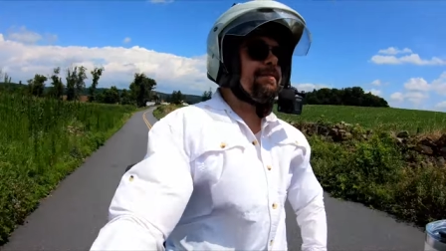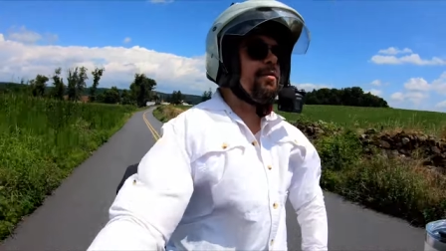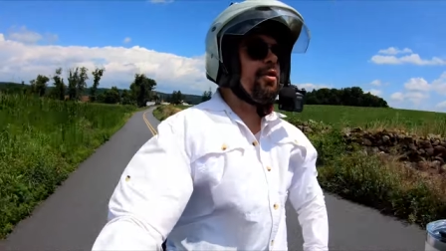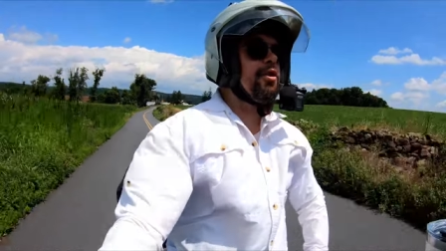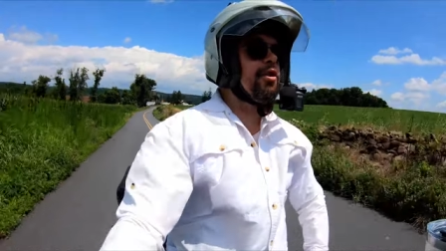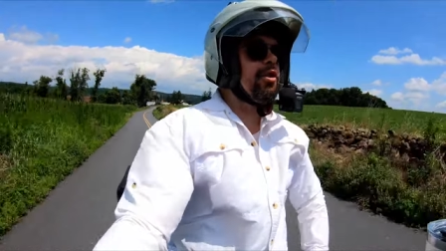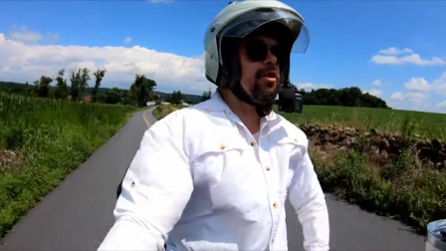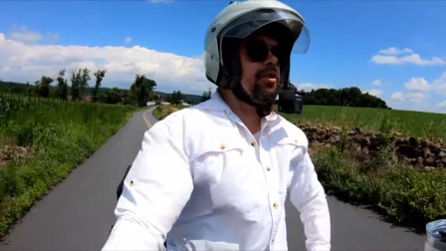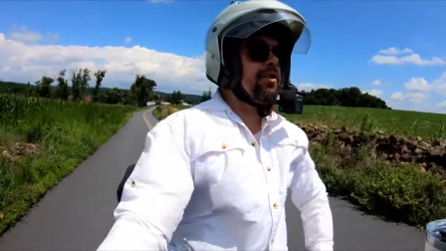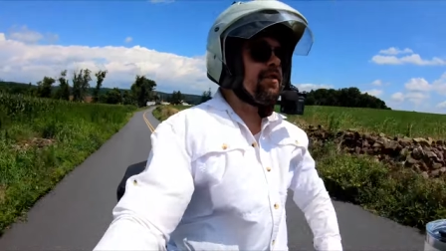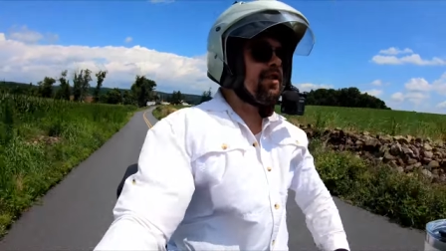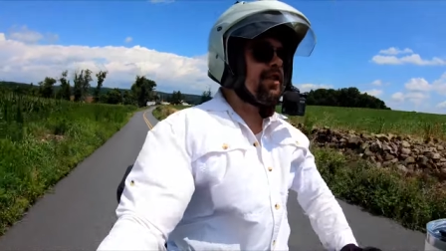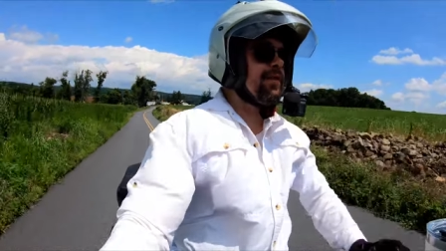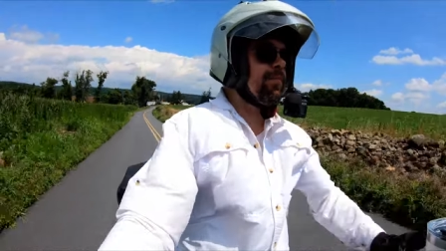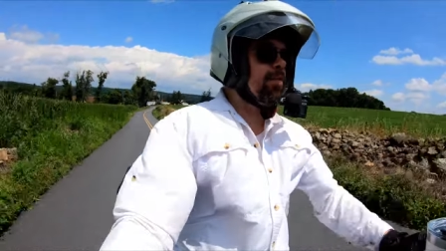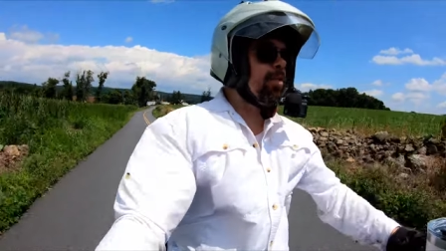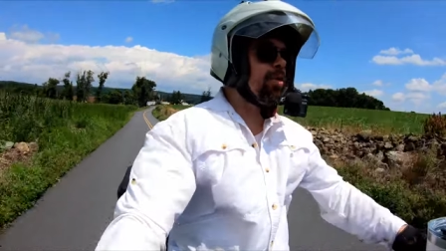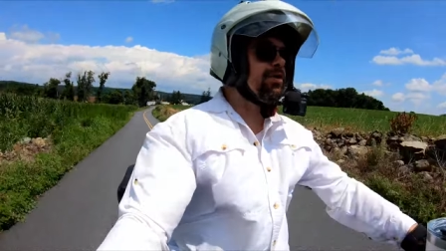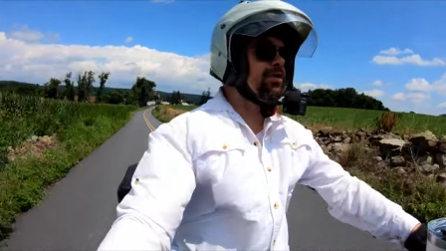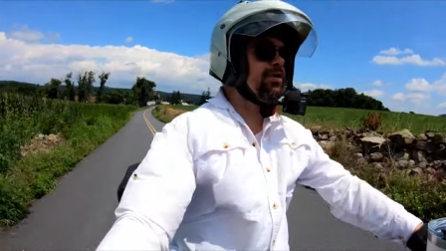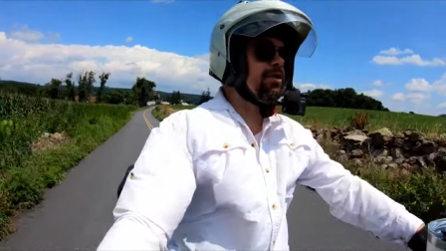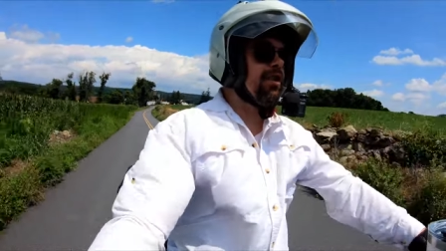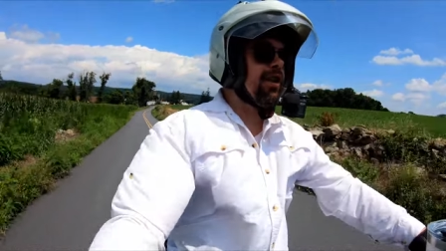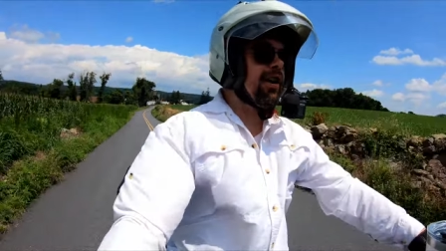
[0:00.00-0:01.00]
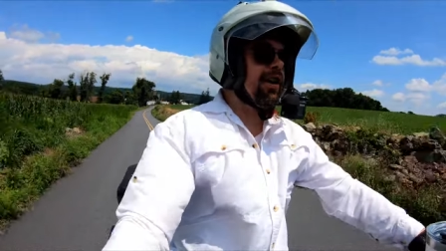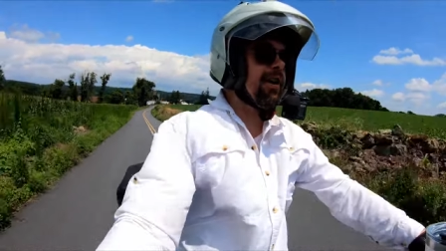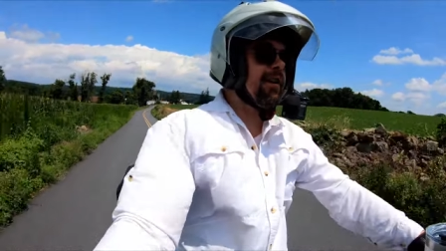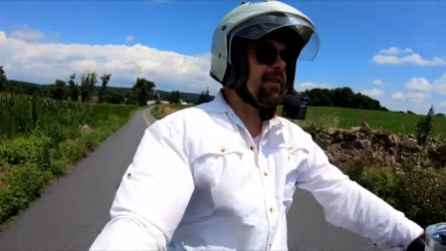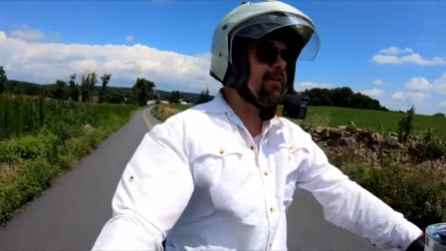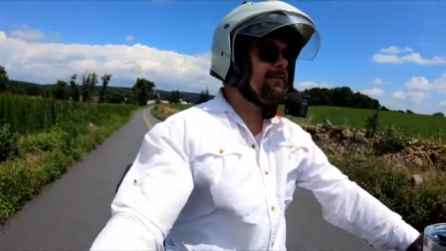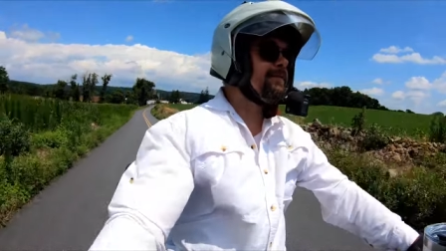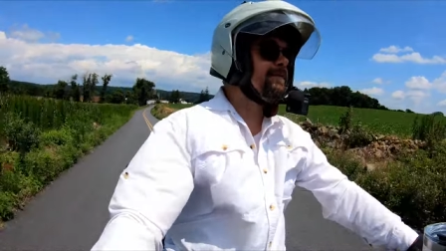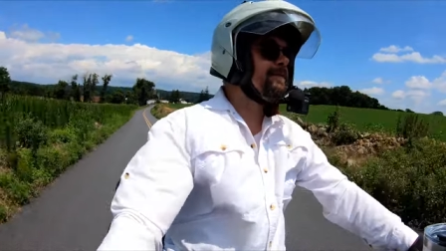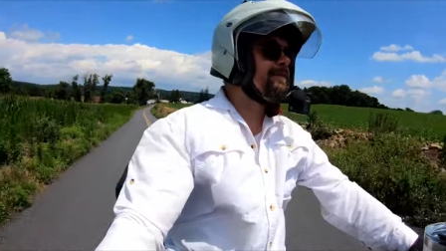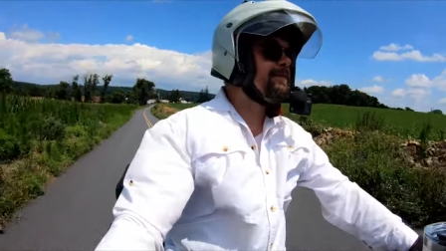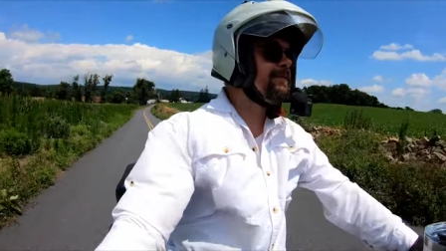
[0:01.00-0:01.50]
motor in the Sportster
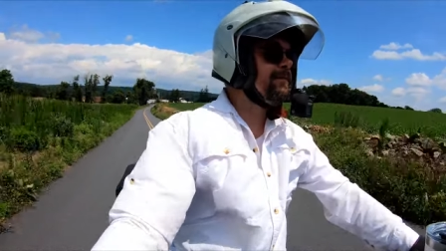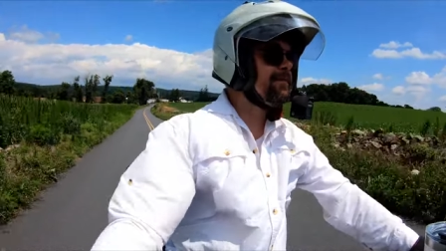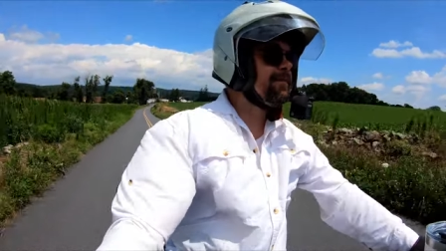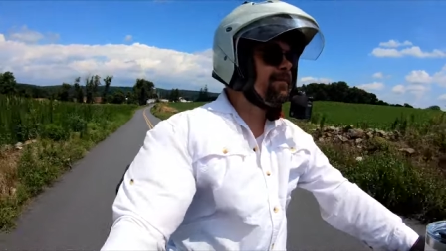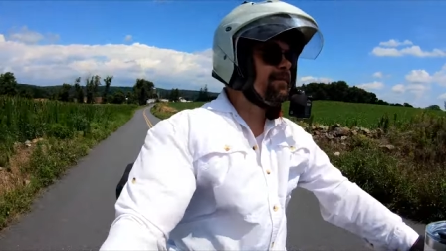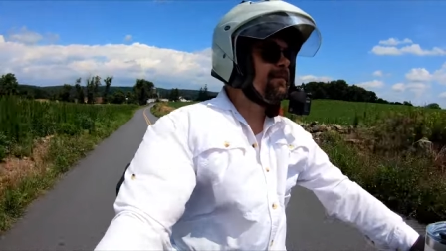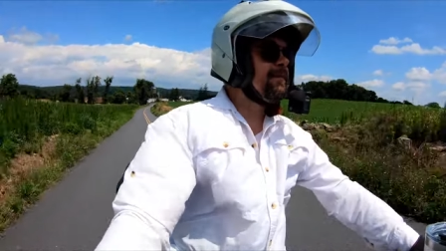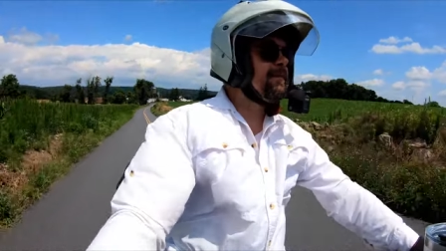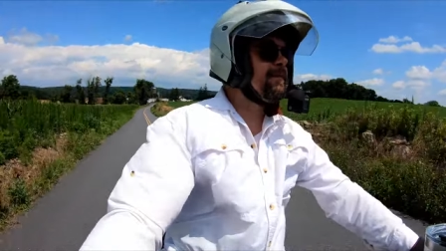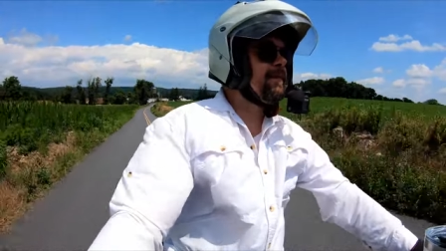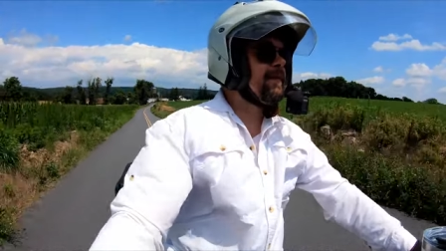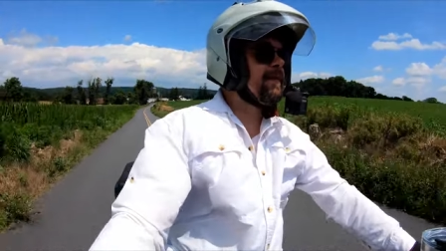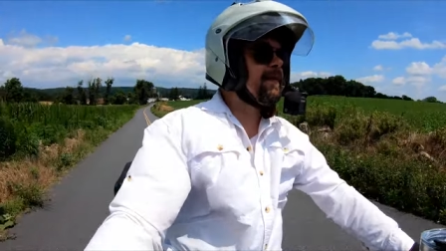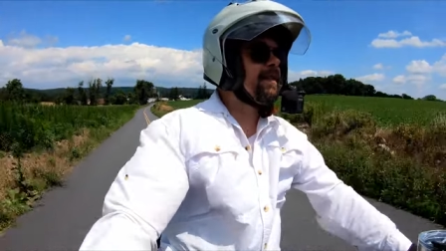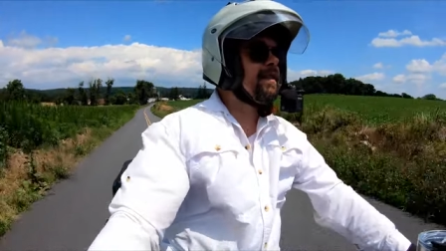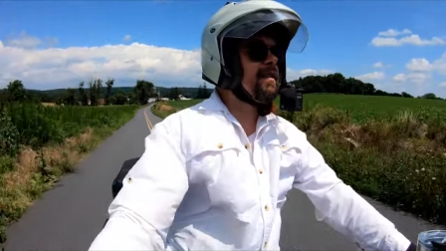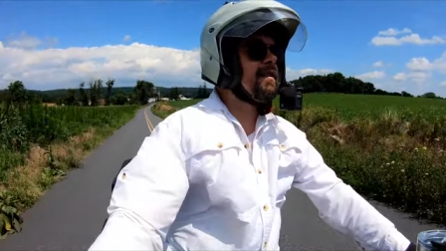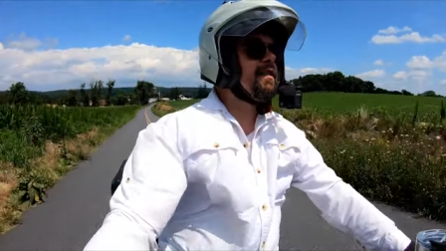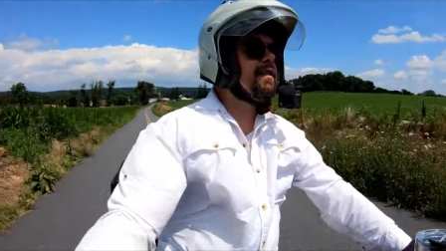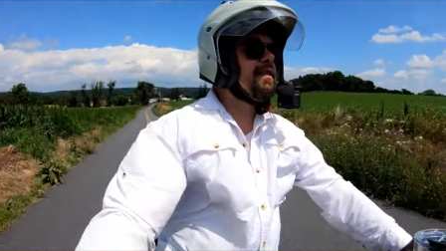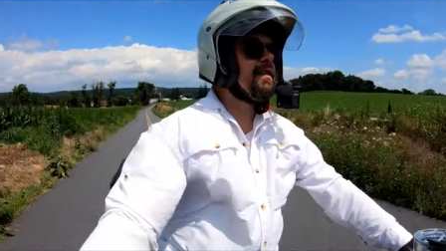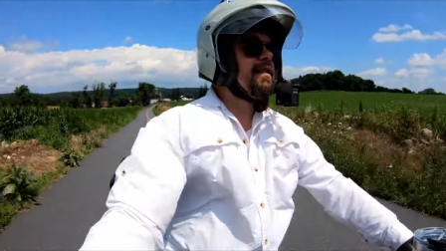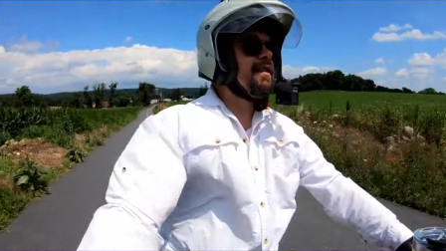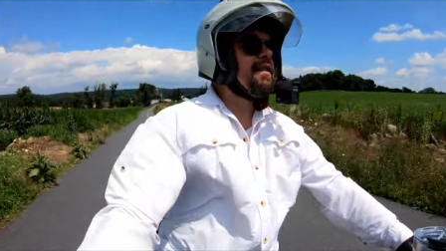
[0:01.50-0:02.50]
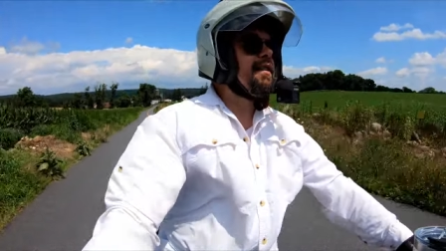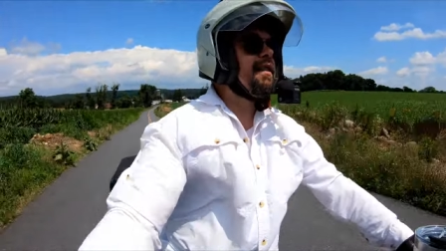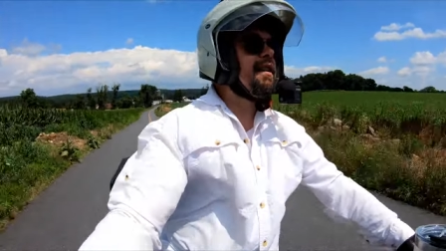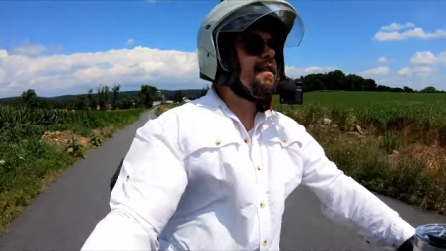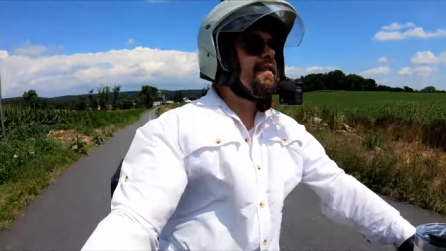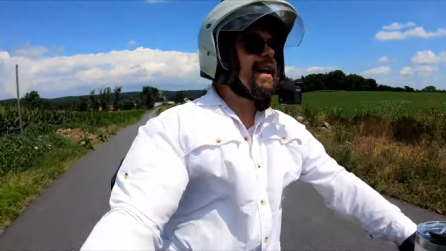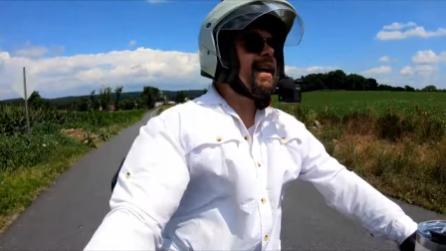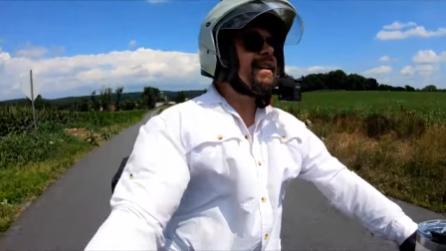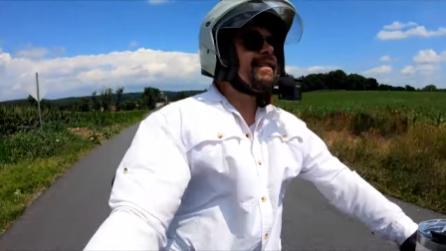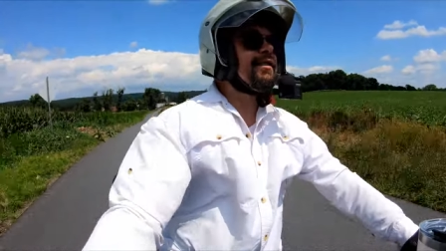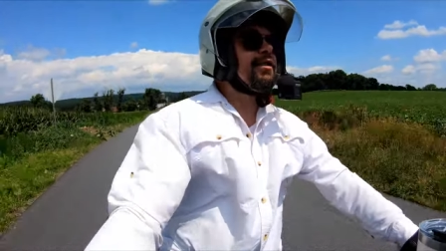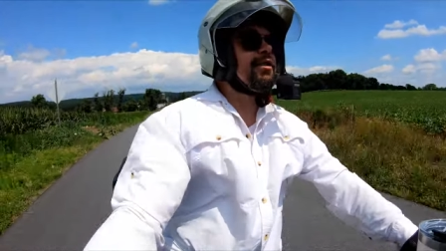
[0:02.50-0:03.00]
line.
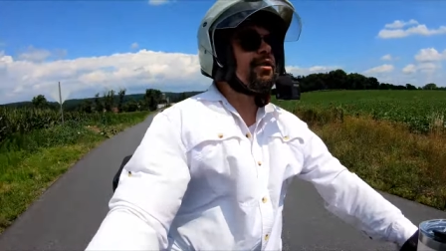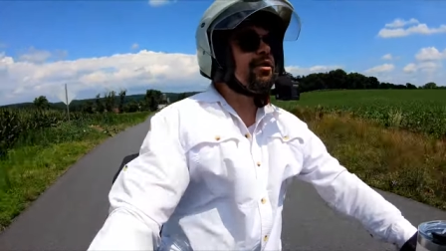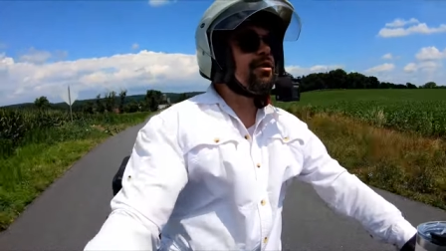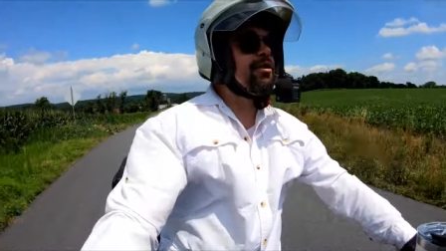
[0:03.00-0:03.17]
That's a